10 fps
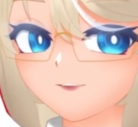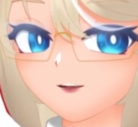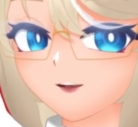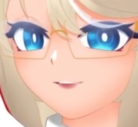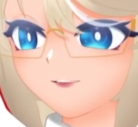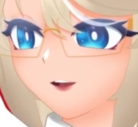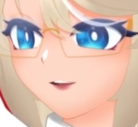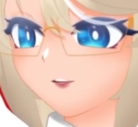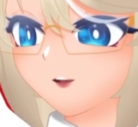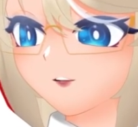Yes
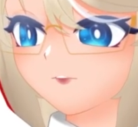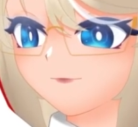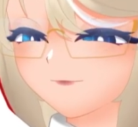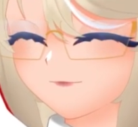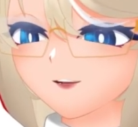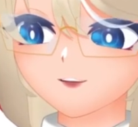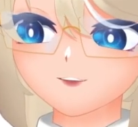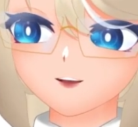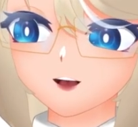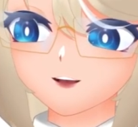and no, because
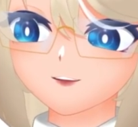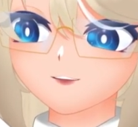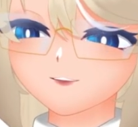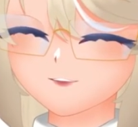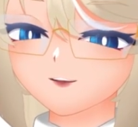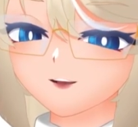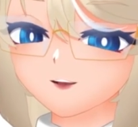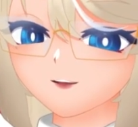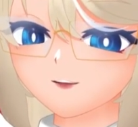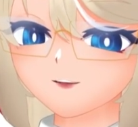
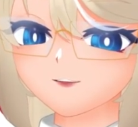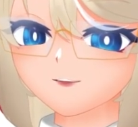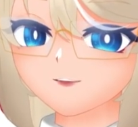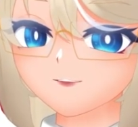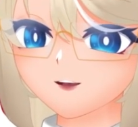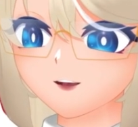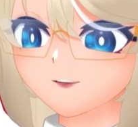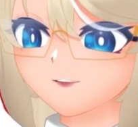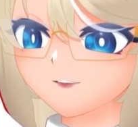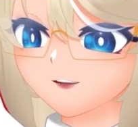technically
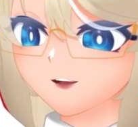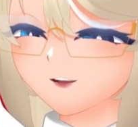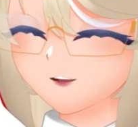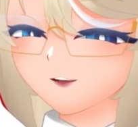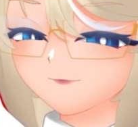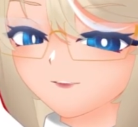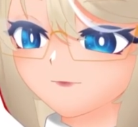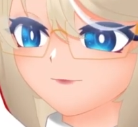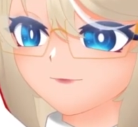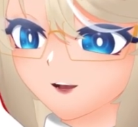if
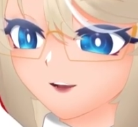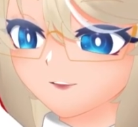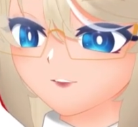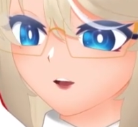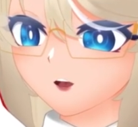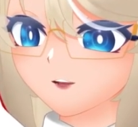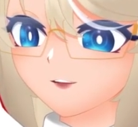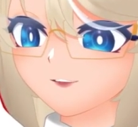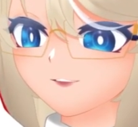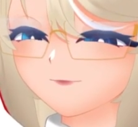you find your
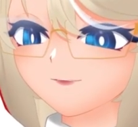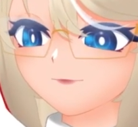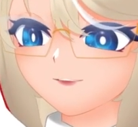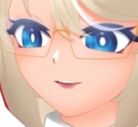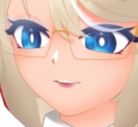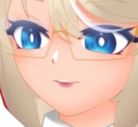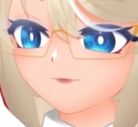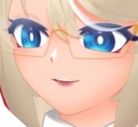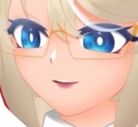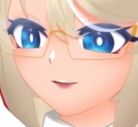artist, if you find your
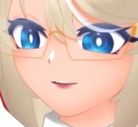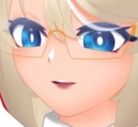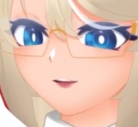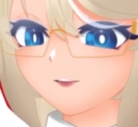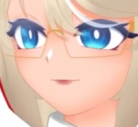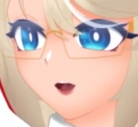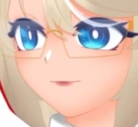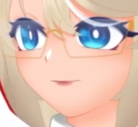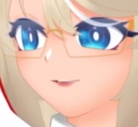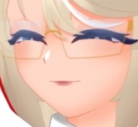rigger, you
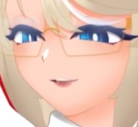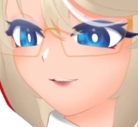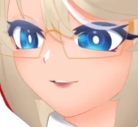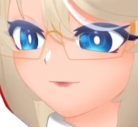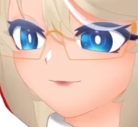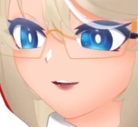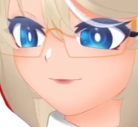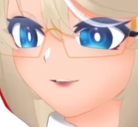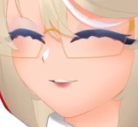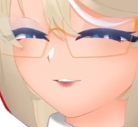probably want to stay with
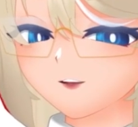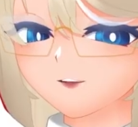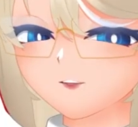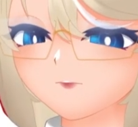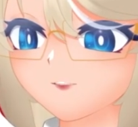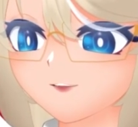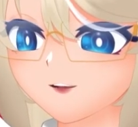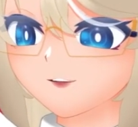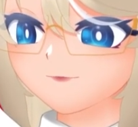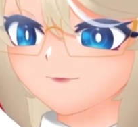that person. Like, you wouldn't
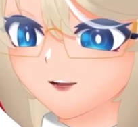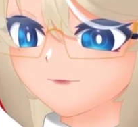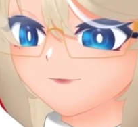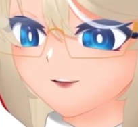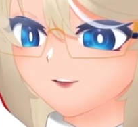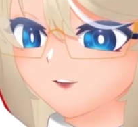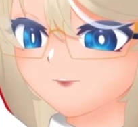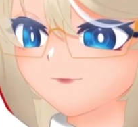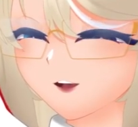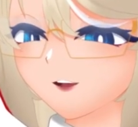expect me to
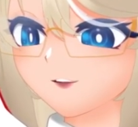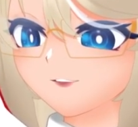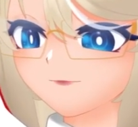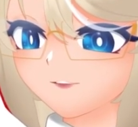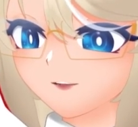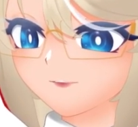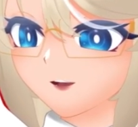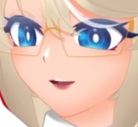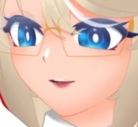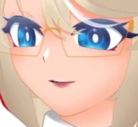just fucking disappear, right?